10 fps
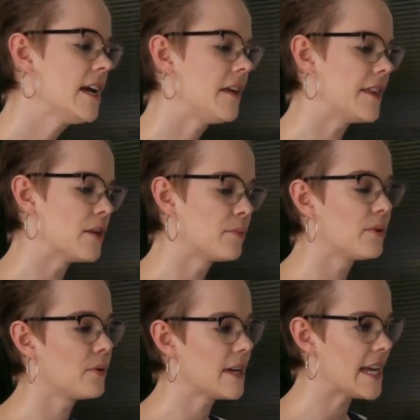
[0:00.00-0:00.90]
The
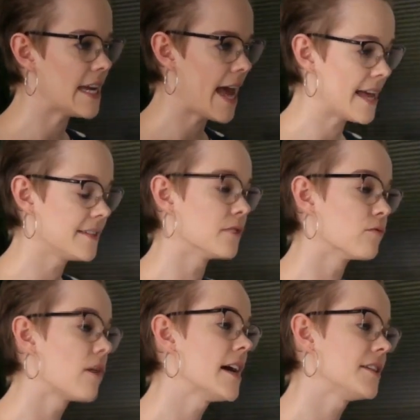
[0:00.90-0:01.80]
employee has the
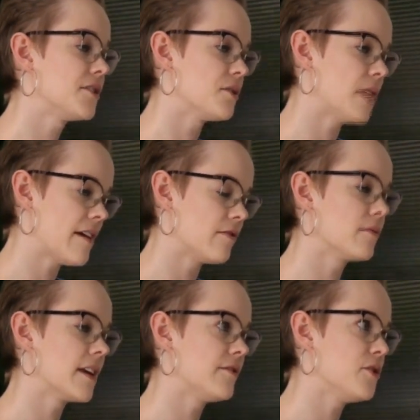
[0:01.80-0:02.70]
right to
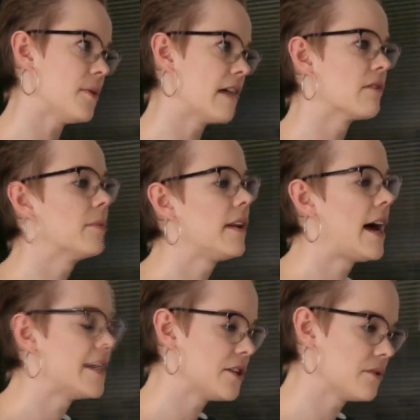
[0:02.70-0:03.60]
give you a reply
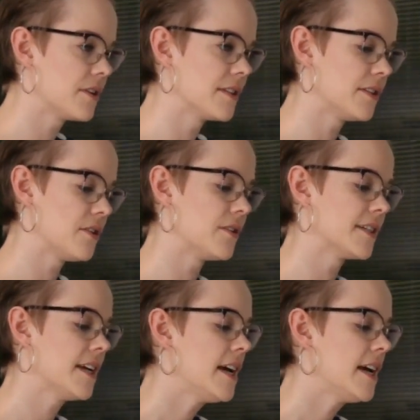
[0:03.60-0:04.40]
to your concerns,